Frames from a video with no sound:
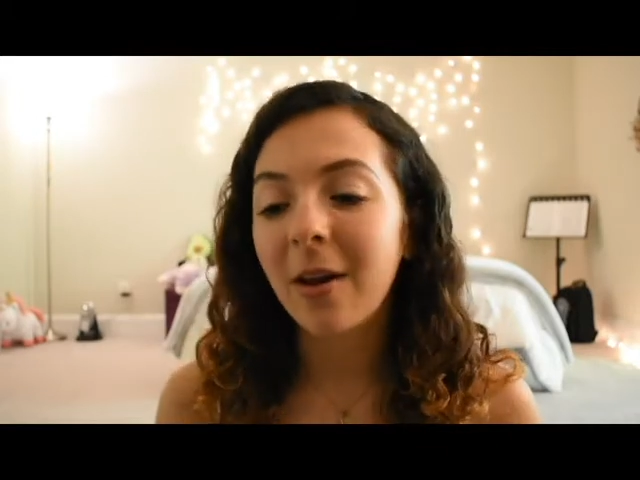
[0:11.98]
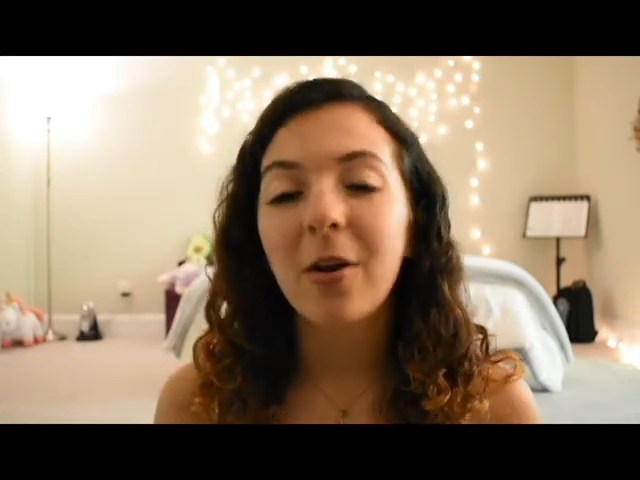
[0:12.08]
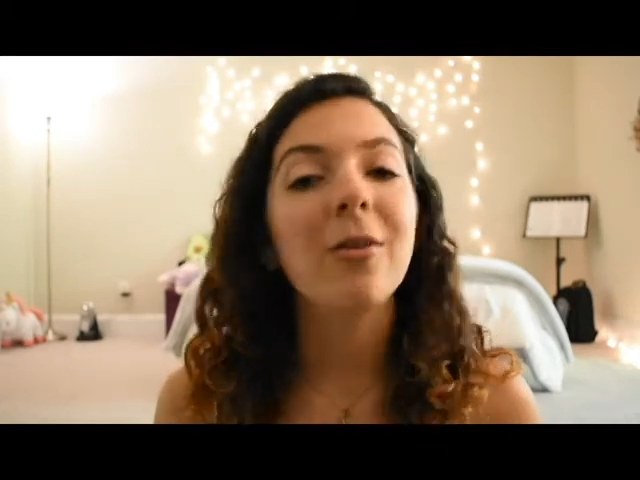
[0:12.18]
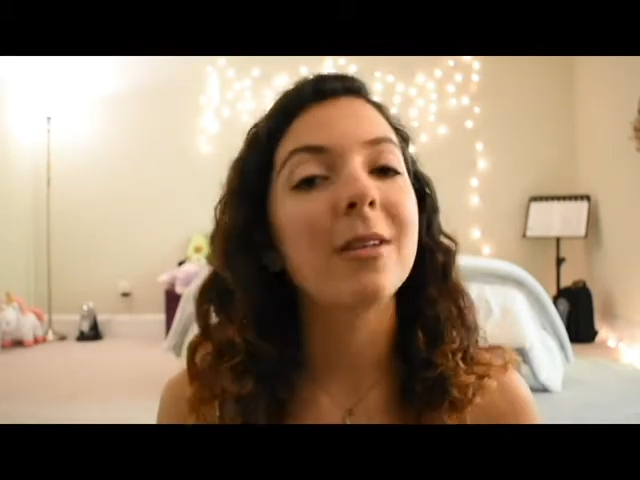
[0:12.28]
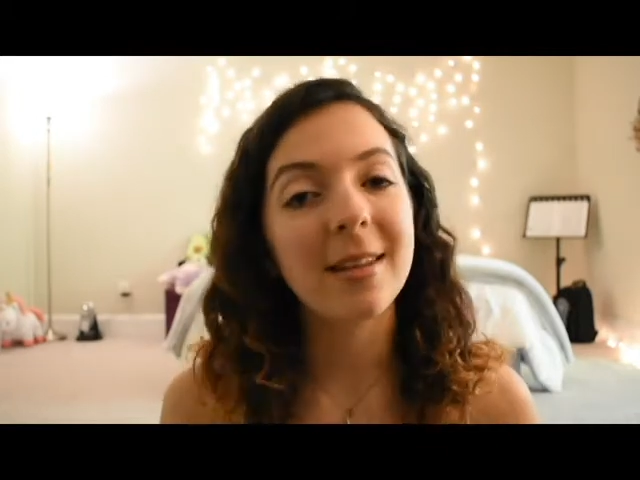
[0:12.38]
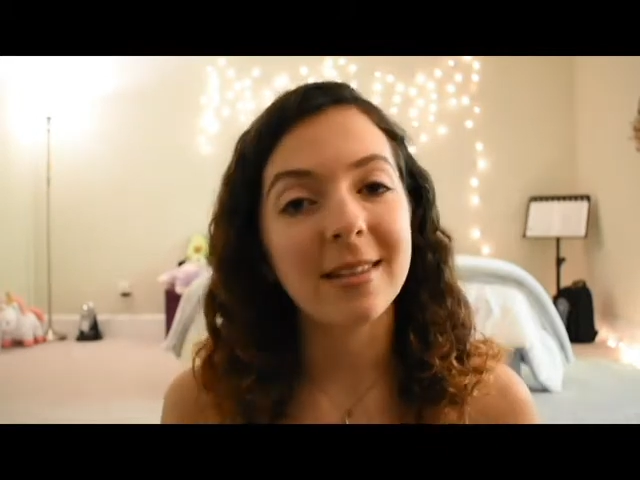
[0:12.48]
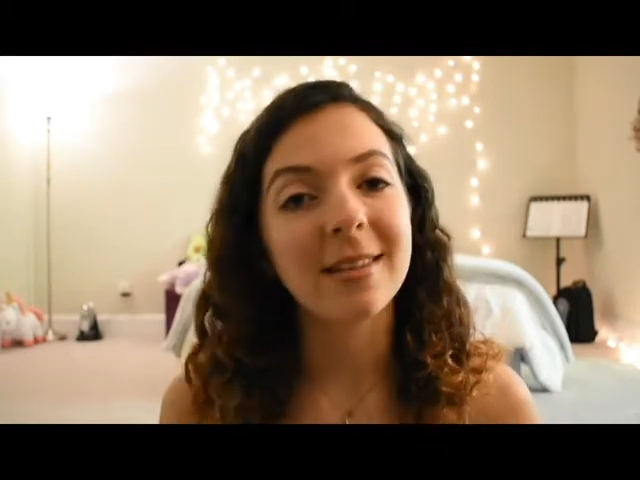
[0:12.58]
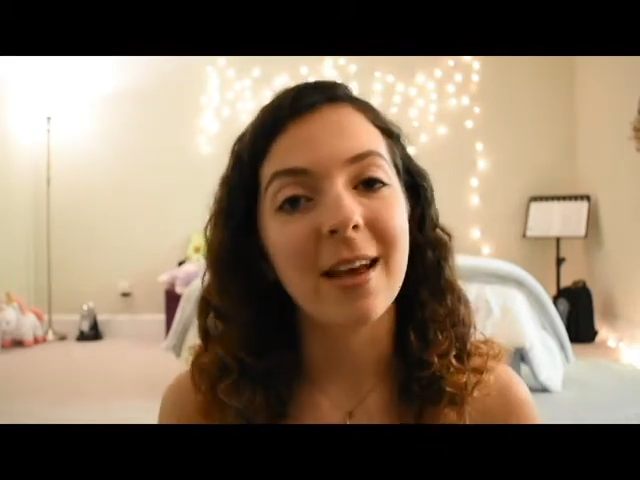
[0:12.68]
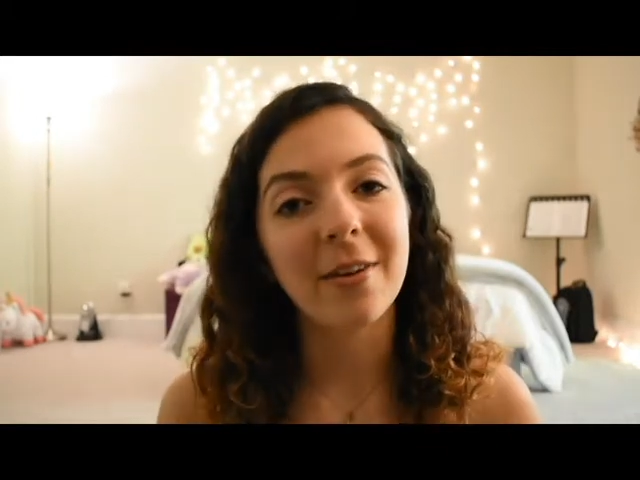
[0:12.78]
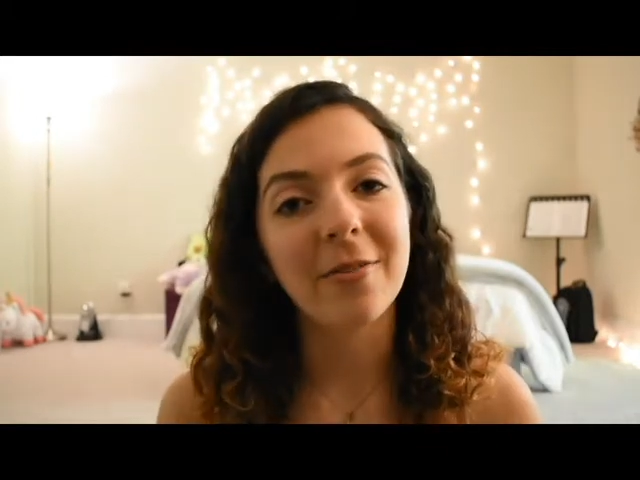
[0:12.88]
Who
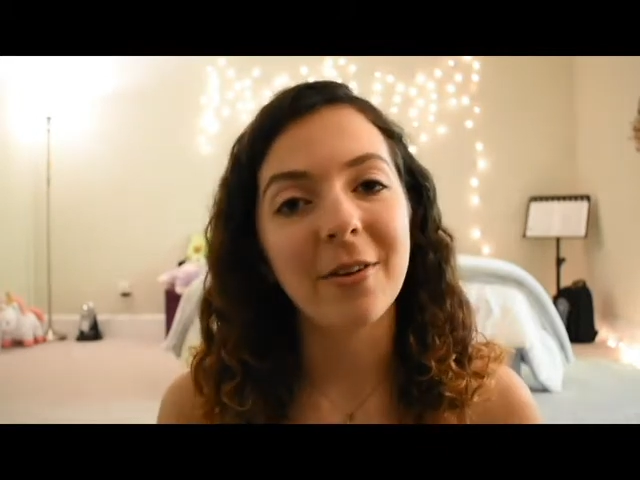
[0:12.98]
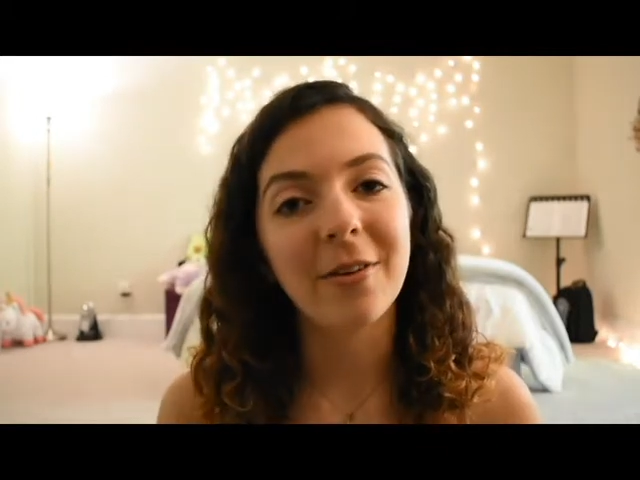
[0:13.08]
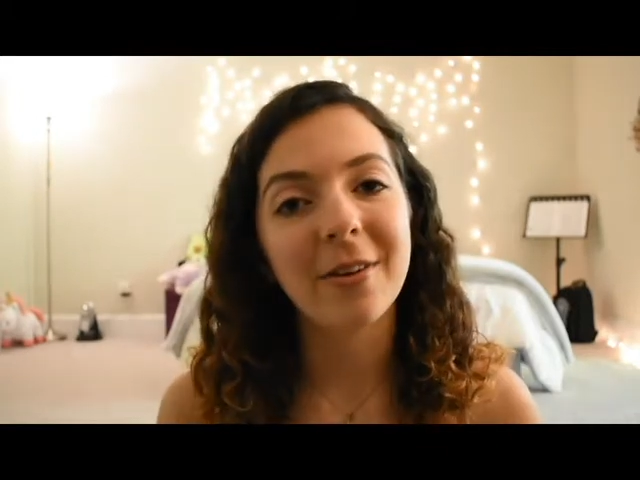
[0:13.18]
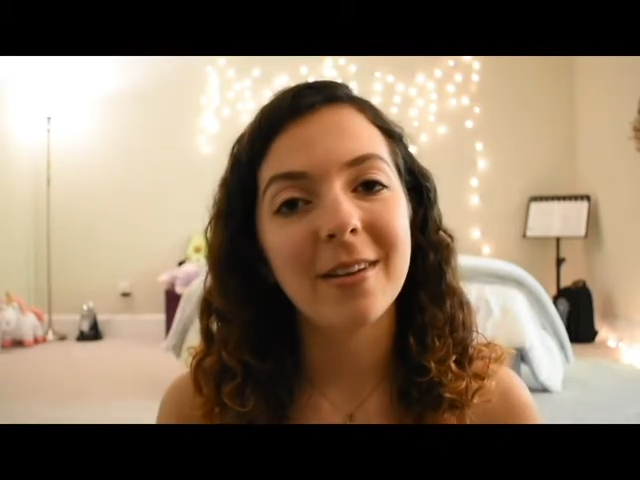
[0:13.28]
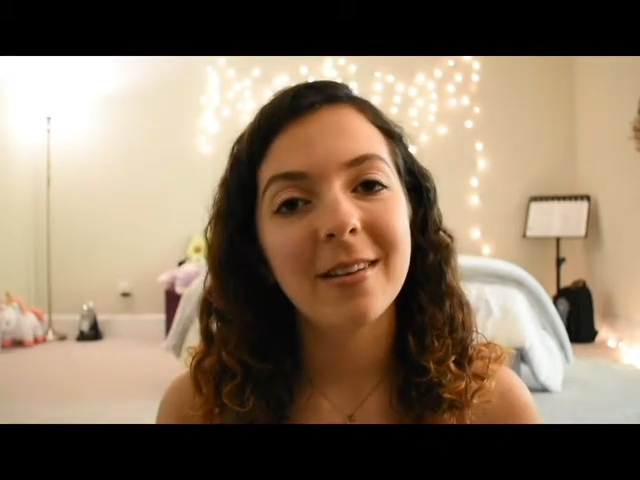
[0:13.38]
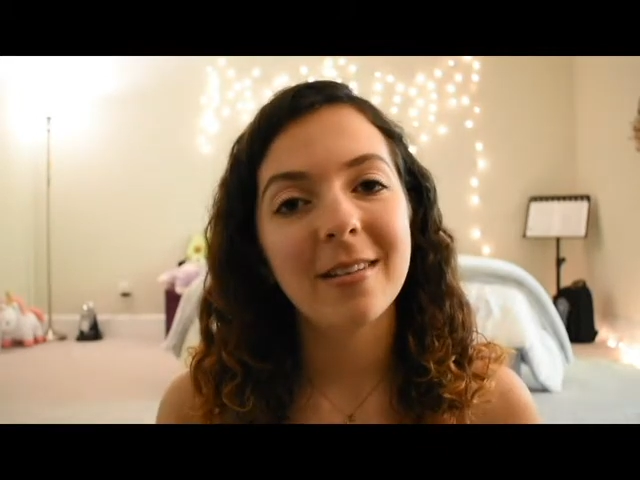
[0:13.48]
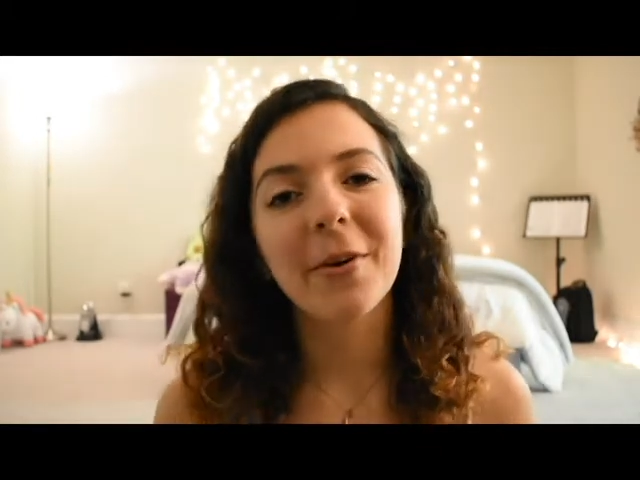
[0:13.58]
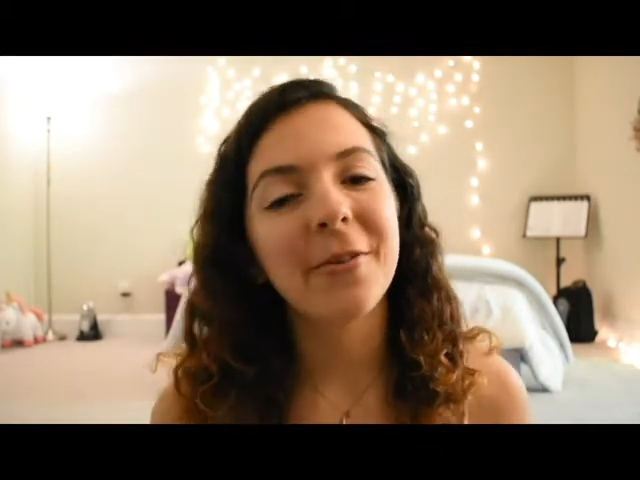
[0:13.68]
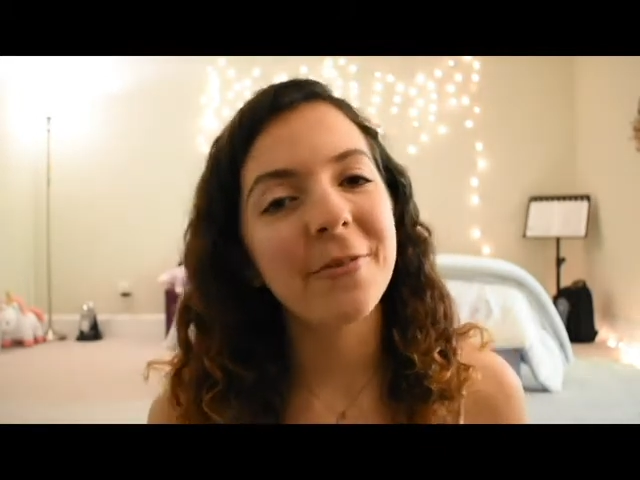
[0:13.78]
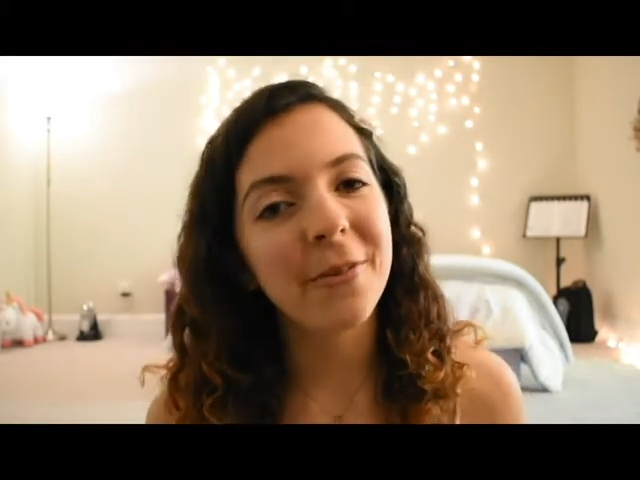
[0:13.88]
doesn't like food?
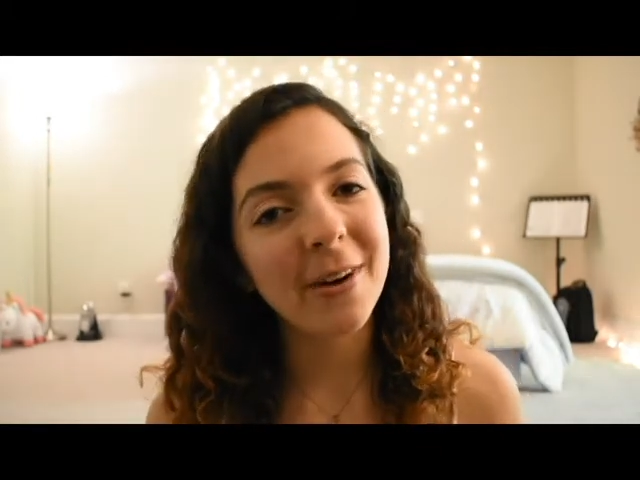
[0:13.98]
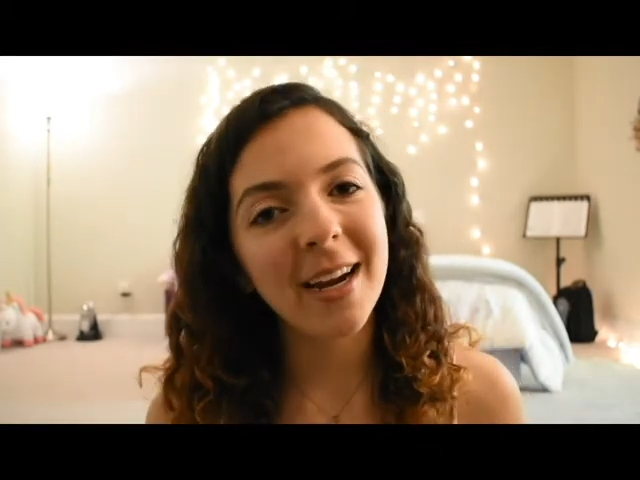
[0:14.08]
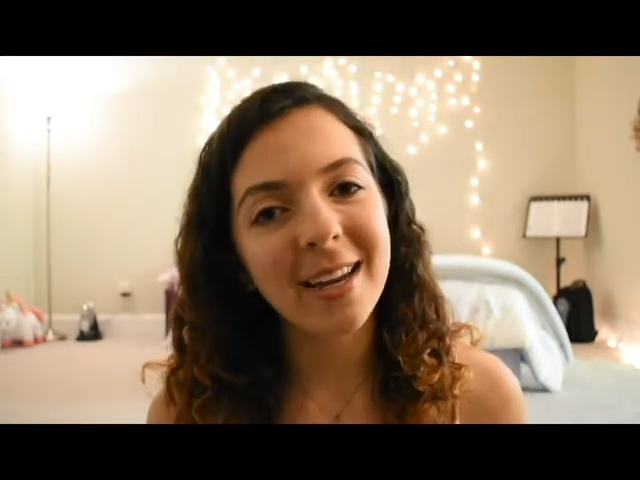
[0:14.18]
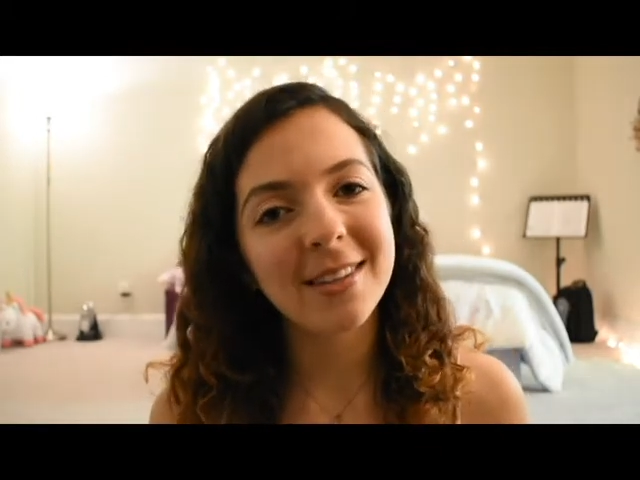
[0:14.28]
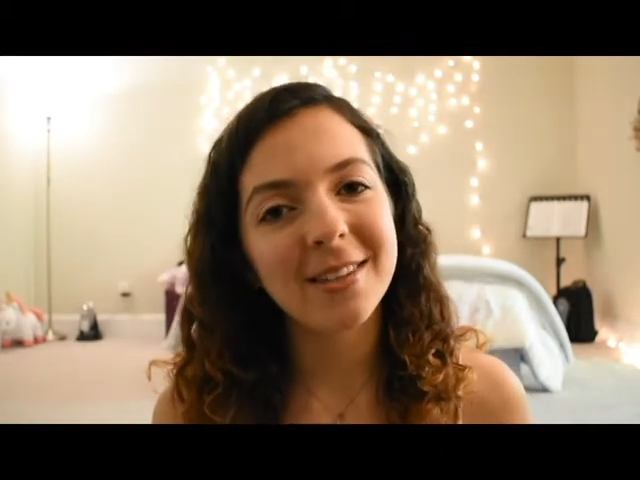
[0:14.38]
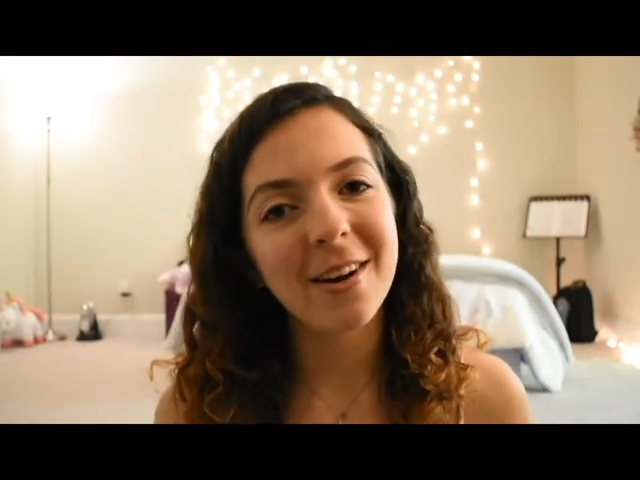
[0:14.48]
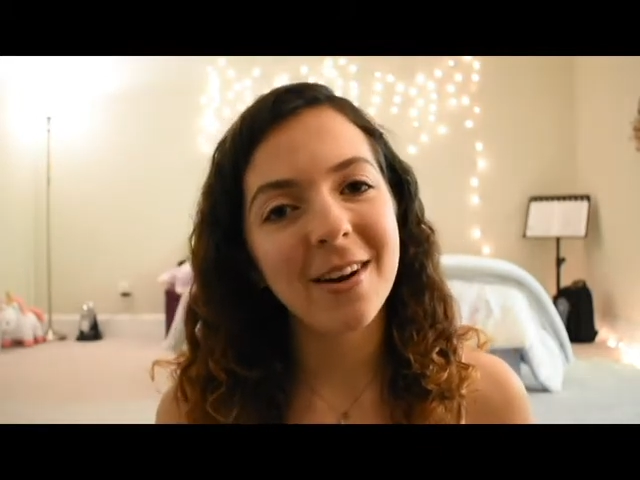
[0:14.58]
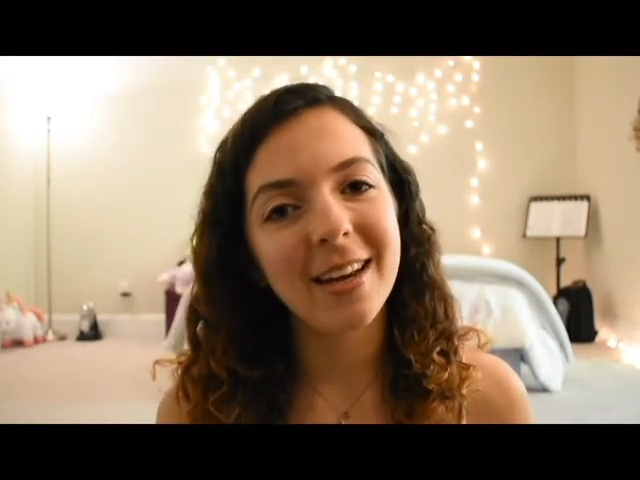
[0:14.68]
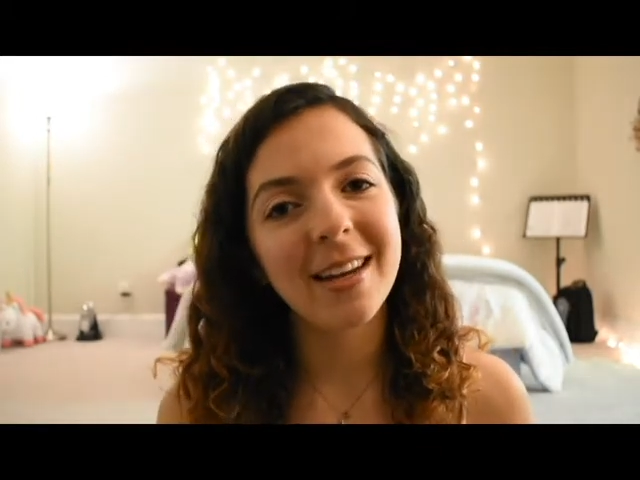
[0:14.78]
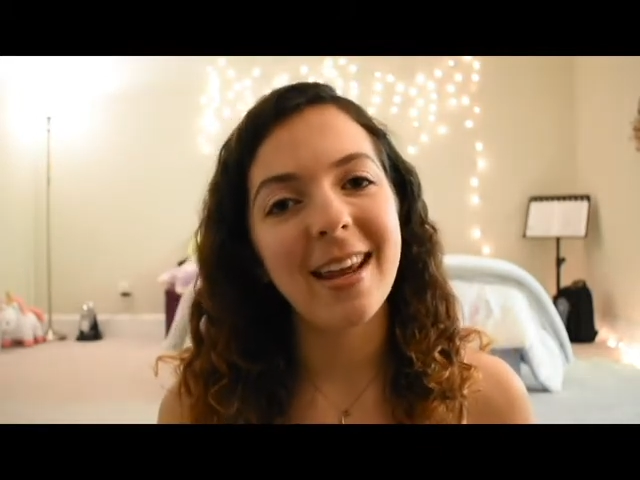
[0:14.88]
Before I get
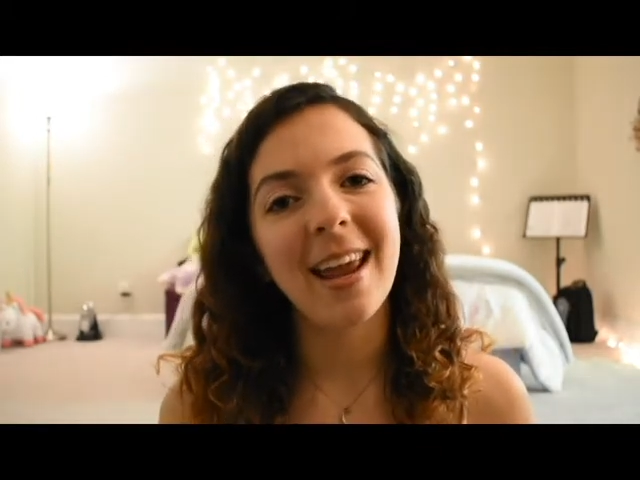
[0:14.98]
started,